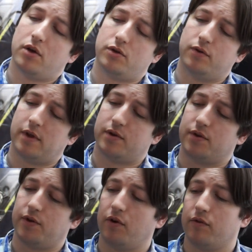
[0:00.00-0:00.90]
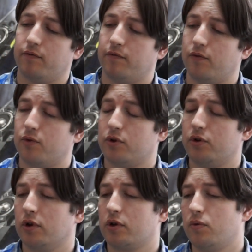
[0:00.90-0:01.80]
2304
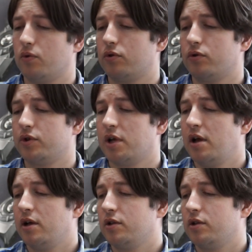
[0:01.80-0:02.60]
cores,